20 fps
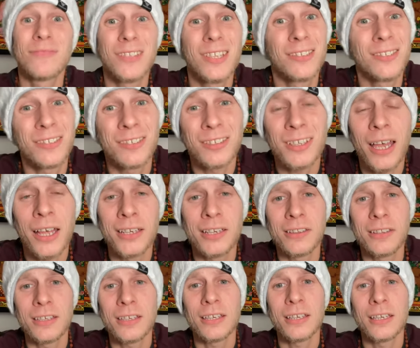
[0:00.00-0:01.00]
this is kind of
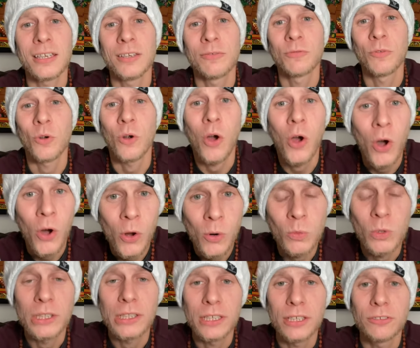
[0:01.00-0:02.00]
the key for all
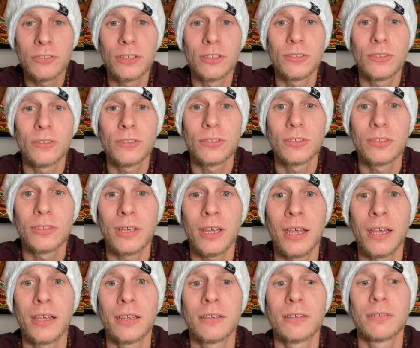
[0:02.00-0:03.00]
religions.
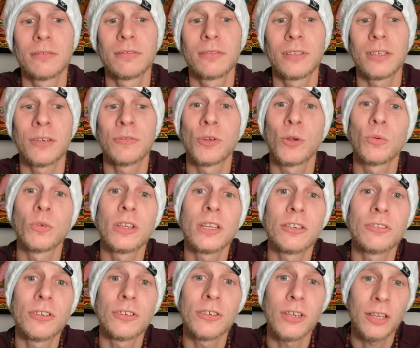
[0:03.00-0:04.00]
And if your
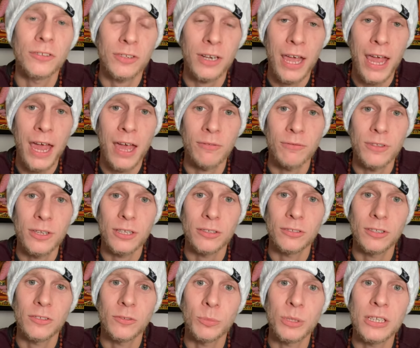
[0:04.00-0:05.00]
religion doesn't have this,
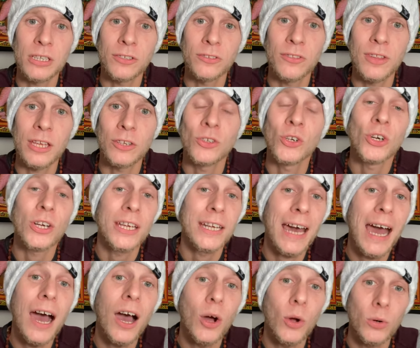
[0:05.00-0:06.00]
it's because they took it
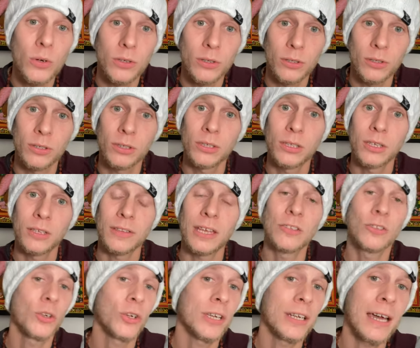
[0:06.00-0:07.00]
out. They
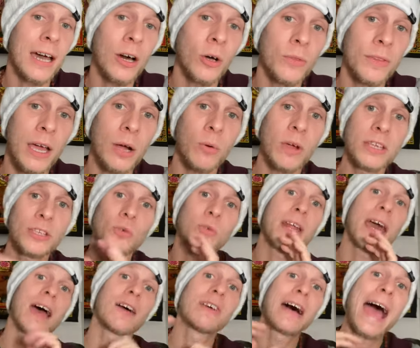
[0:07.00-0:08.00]
took it out, that way you would
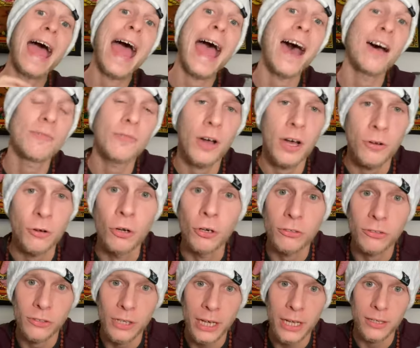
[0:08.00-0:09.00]
have a half
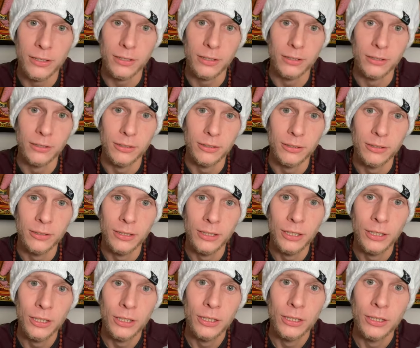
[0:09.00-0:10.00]
understanding.
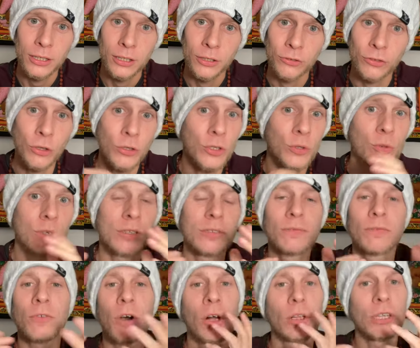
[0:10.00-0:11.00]
So you would
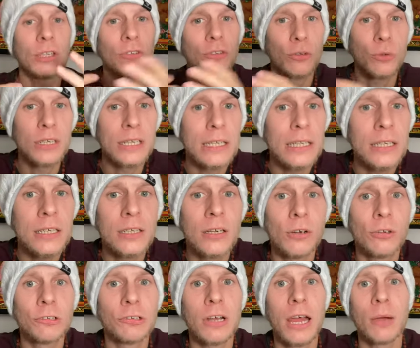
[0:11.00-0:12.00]
fall into an
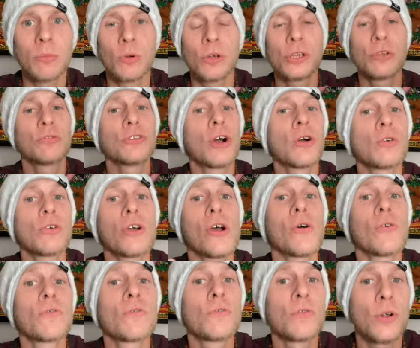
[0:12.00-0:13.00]
ego trap where you don't
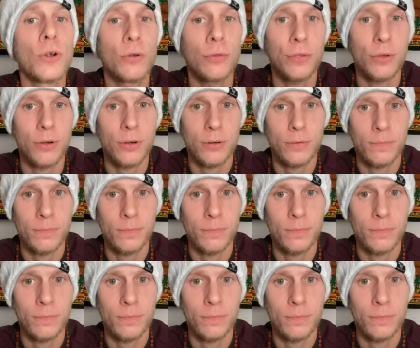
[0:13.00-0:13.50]
go further,